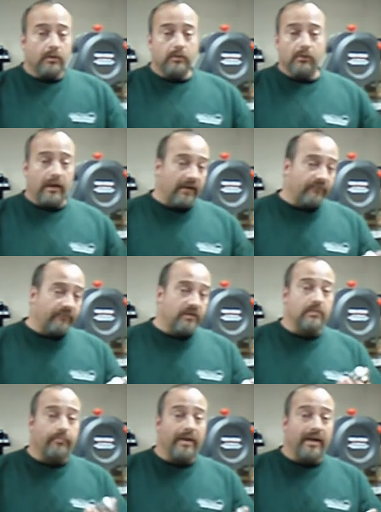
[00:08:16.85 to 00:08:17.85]
You'll have this
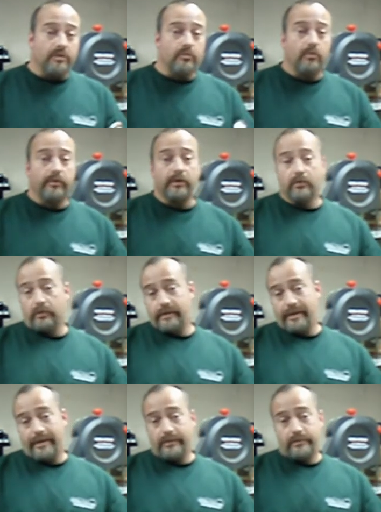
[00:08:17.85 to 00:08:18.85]
to pass on to your
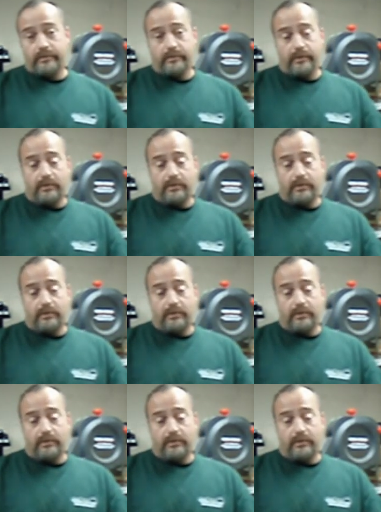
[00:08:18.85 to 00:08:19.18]
kids.